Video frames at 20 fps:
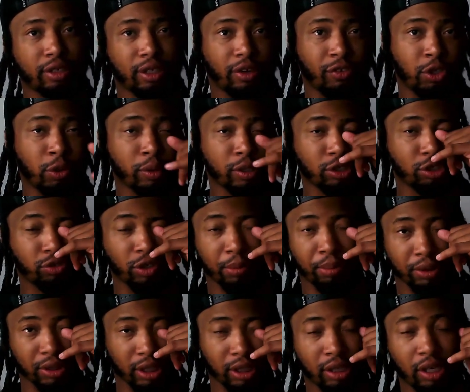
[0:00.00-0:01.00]
If you want to
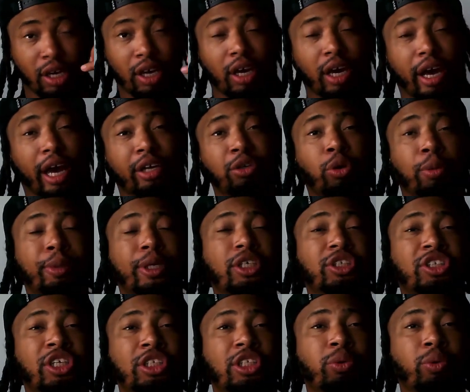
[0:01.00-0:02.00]
risk 3%, and you want to be
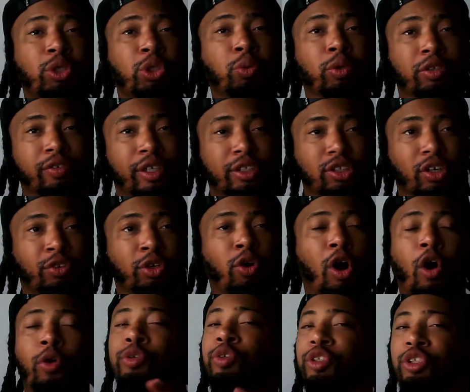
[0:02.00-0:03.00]
consistent with what you want to risk. So if you
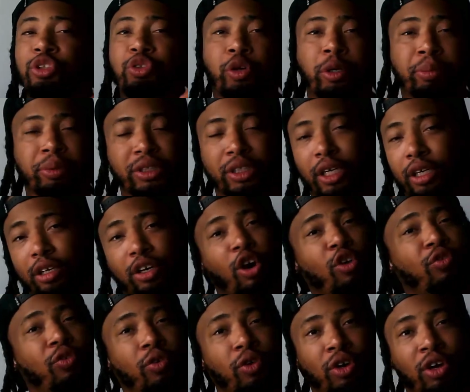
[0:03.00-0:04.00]
always risking 3%, go
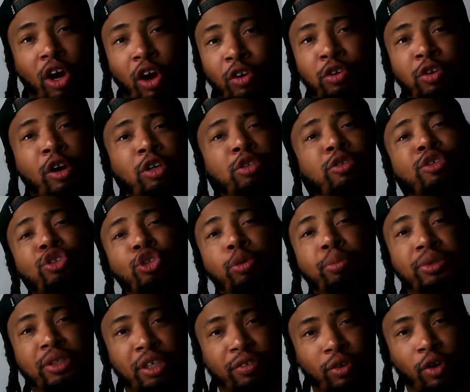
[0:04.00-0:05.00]
for it. You always risking
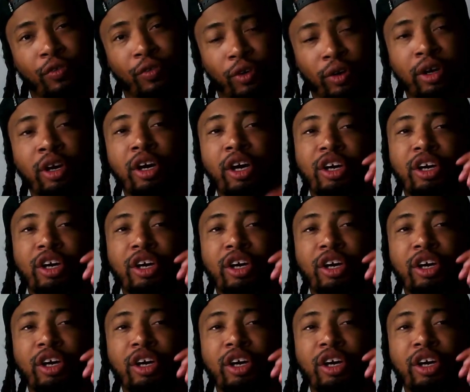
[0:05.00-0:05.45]
2%, go for it.